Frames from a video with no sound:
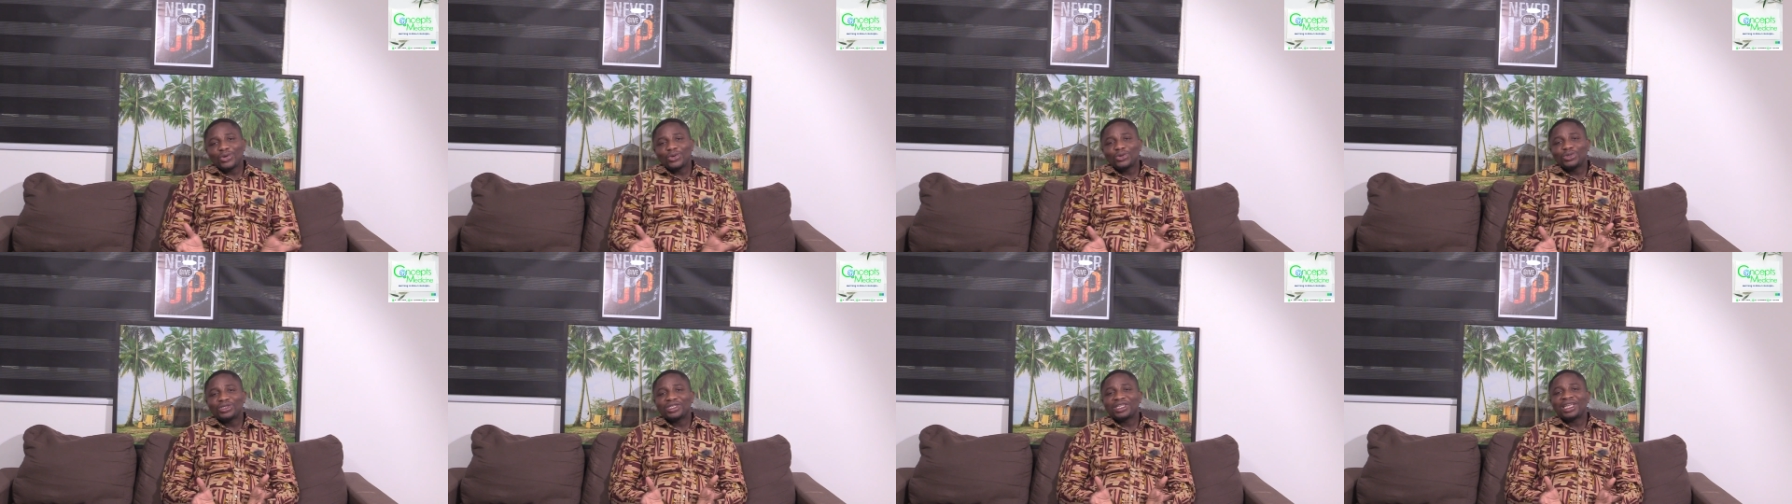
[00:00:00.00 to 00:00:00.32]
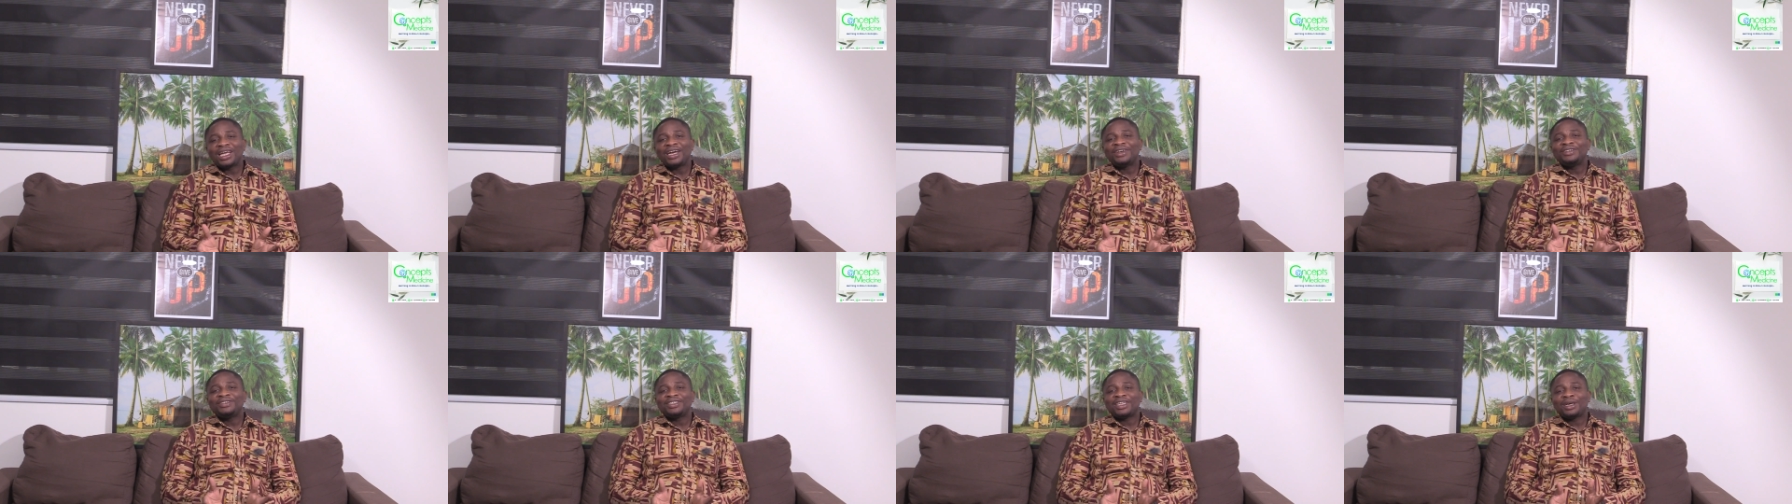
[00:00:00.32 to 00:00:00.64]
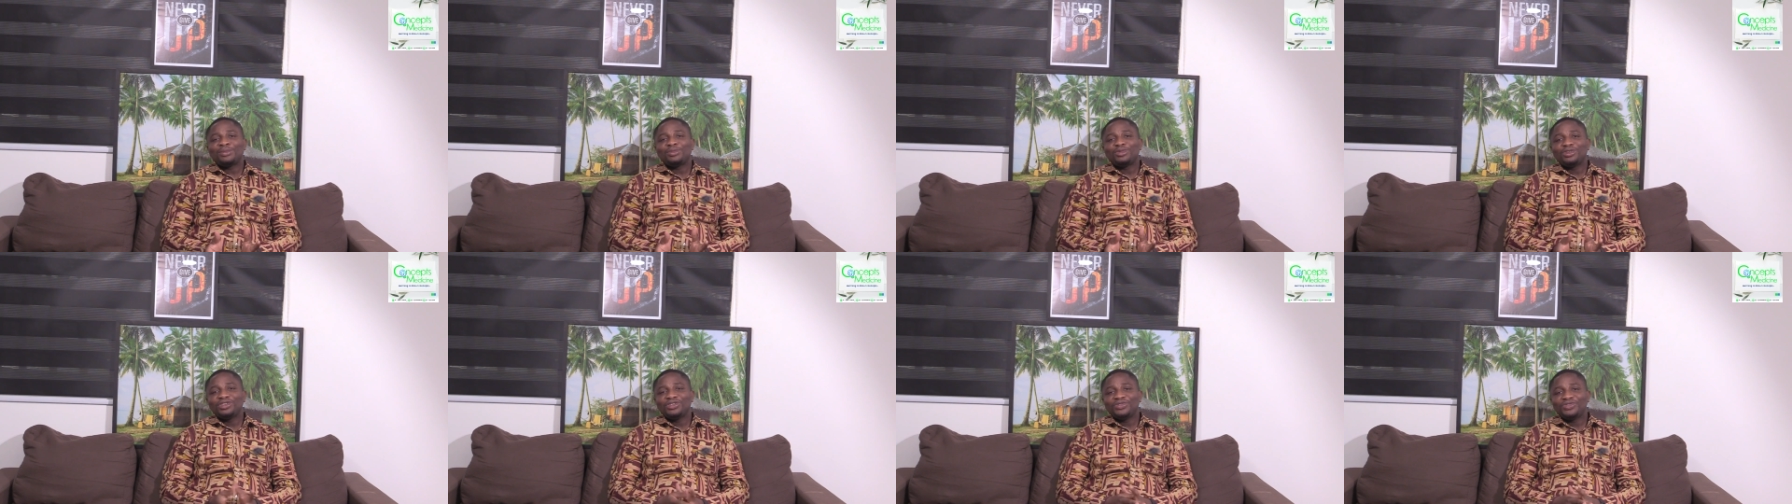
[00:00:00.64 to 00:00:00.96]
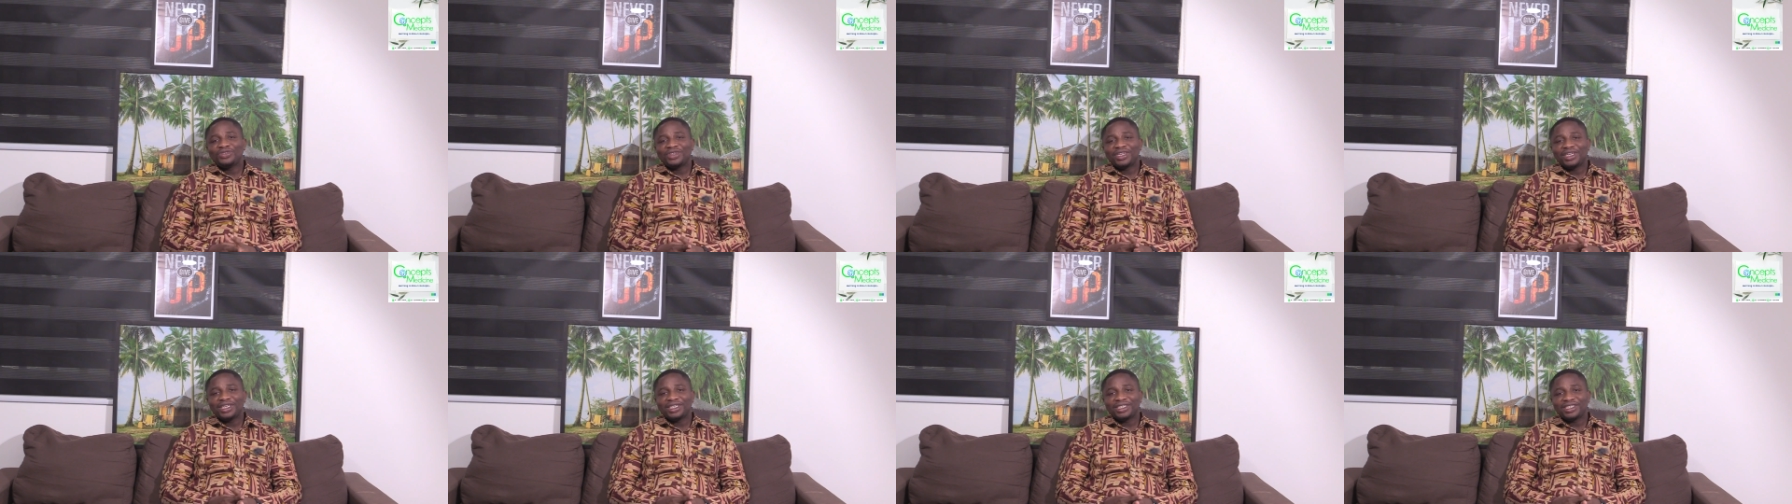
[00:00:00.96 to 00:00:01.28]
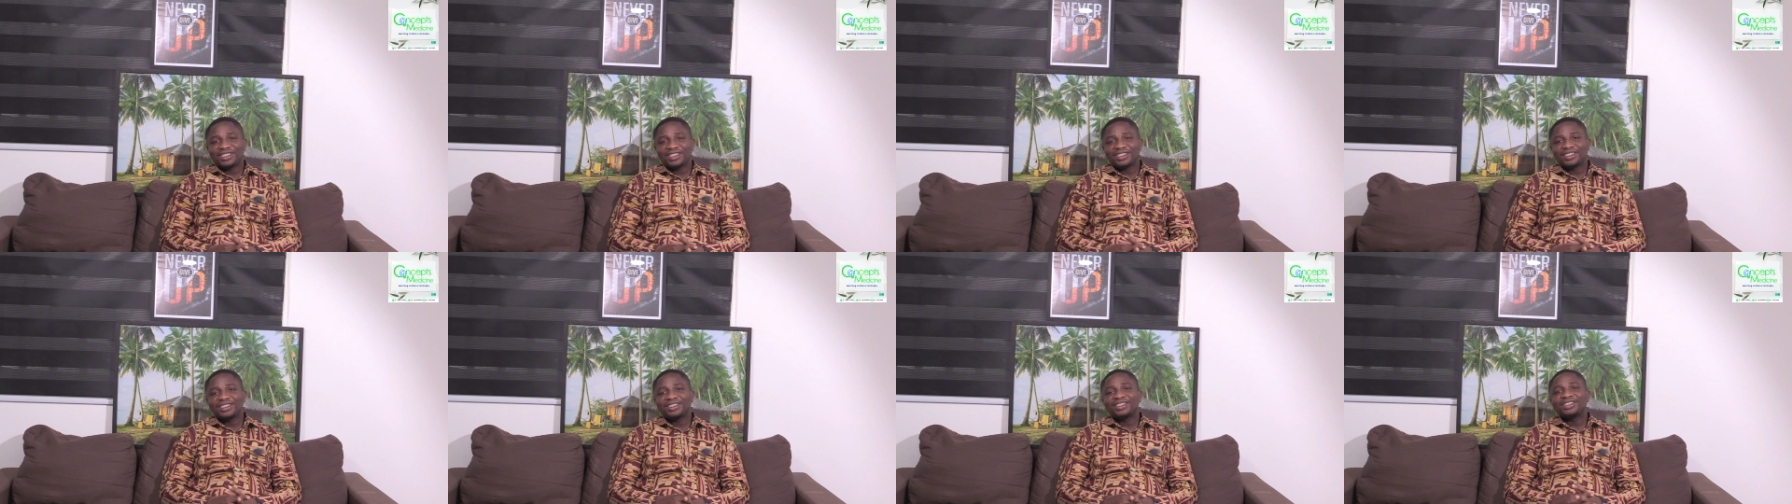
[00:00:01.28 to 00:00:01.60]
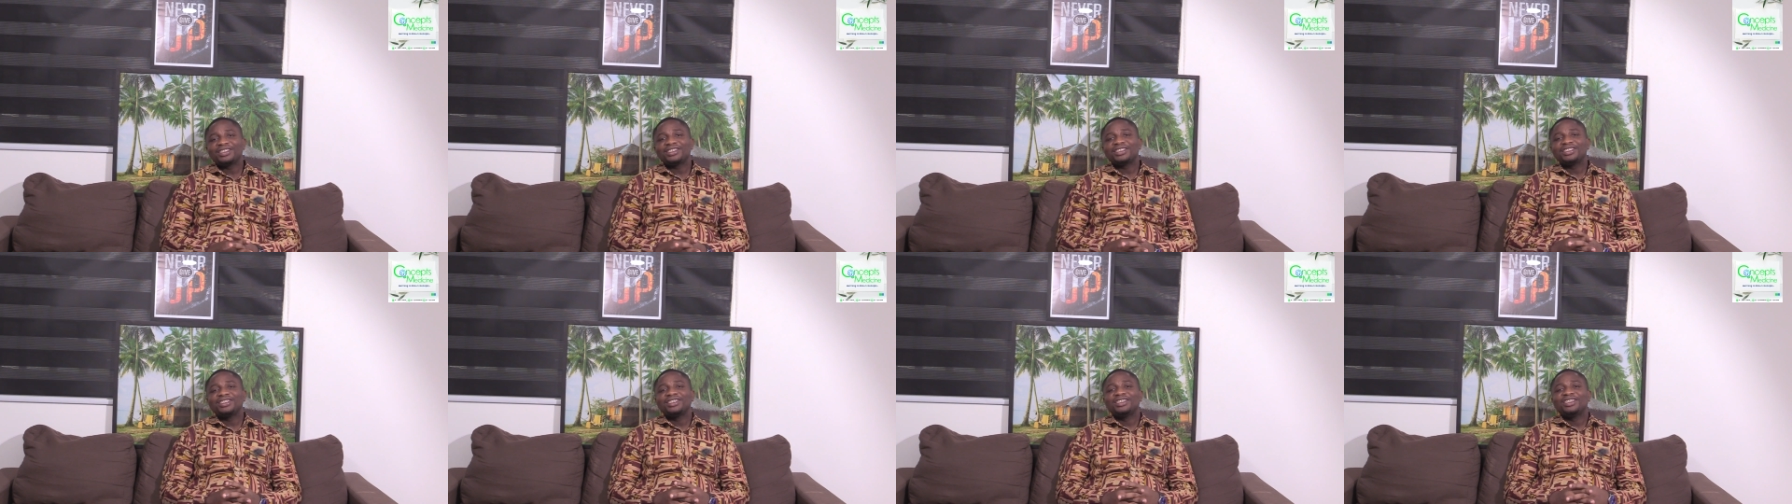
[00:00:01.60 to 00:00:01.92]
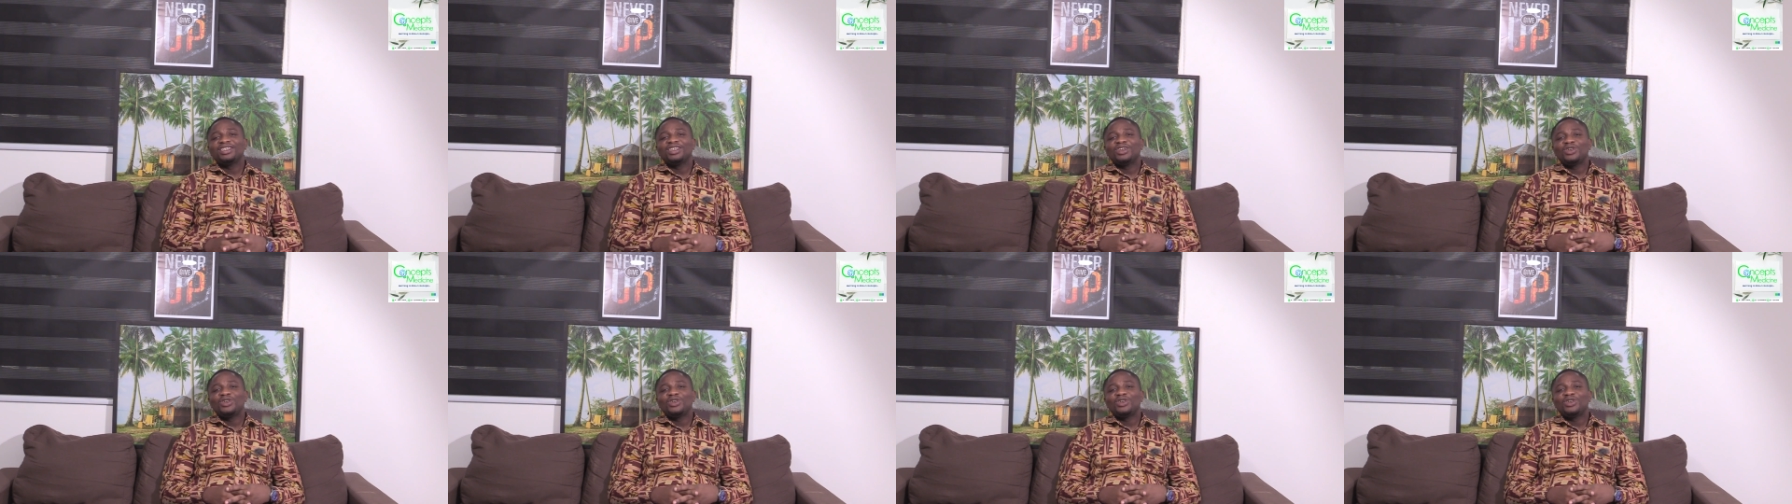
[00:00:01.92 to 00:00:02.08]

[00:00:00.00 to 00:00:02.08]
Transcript: those lifestyle modifications?